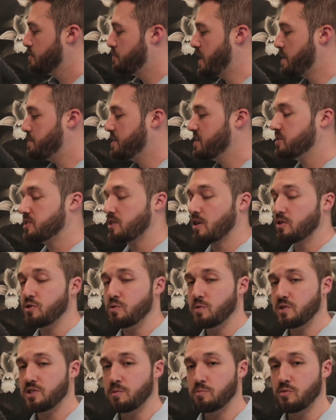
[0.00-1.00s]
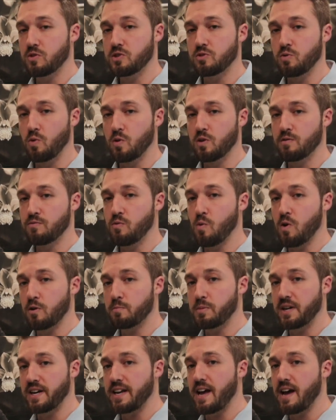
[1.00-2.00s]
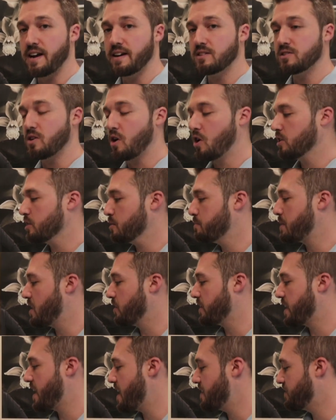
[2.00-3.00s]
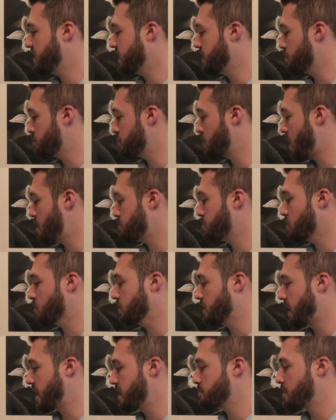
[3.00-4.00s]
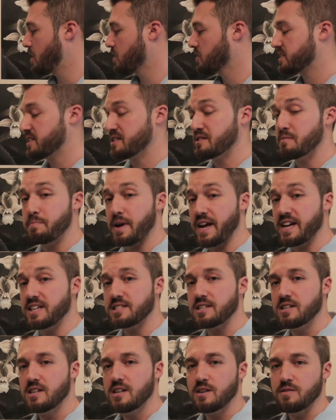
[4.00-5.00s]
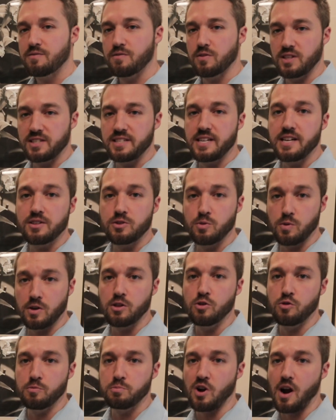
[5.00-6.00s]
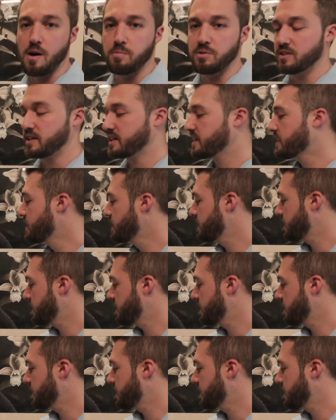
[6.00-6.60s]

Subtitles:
Maybe you start doing some restorative work, but again, it's all about having the proper landmarks and the base for the teeth to occlude properly.